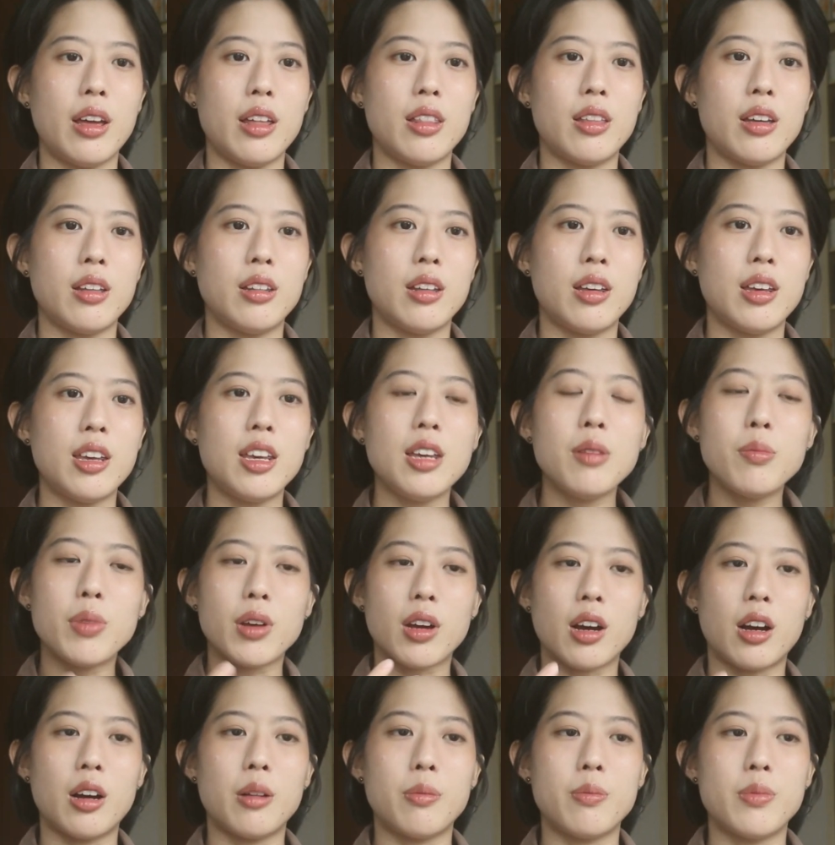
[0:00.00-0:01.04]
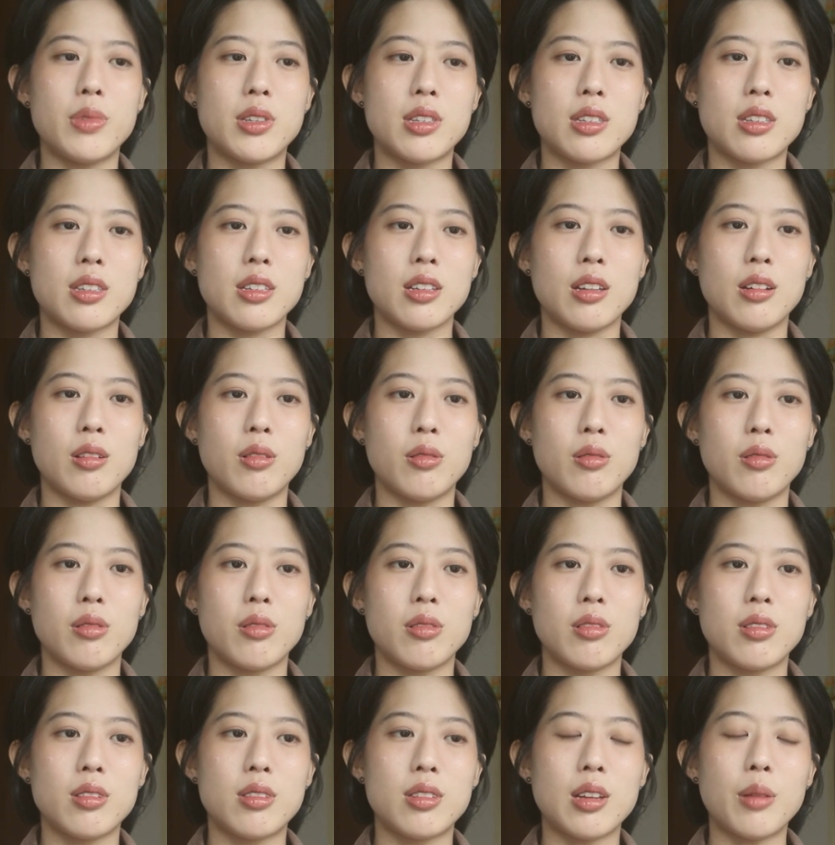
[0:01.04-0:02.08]
and then he becomes
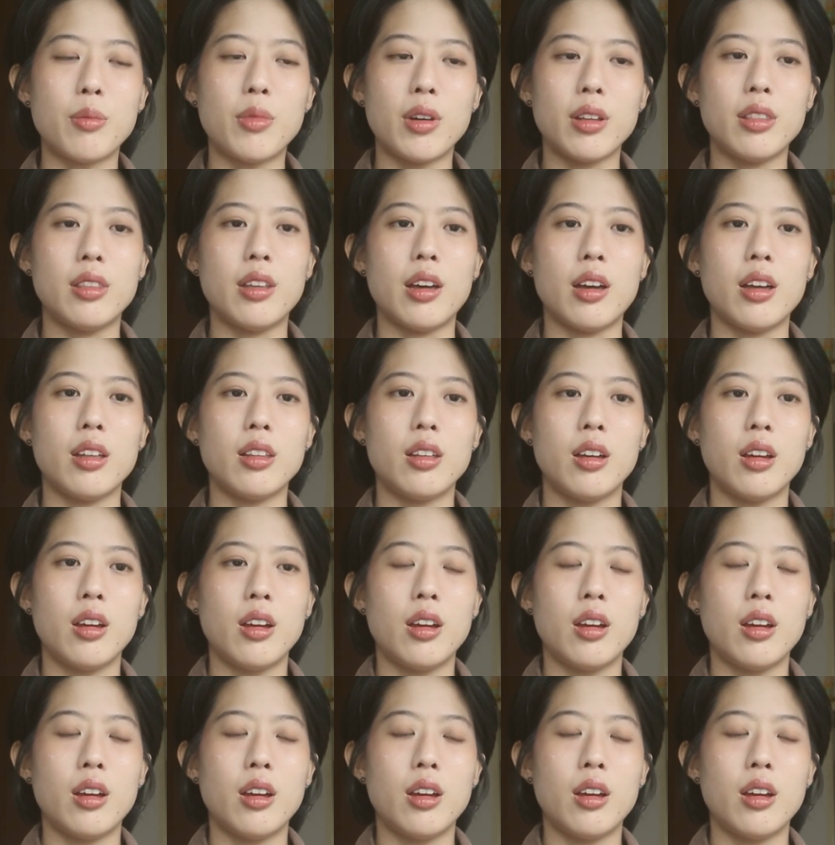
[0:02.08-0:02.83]
someone that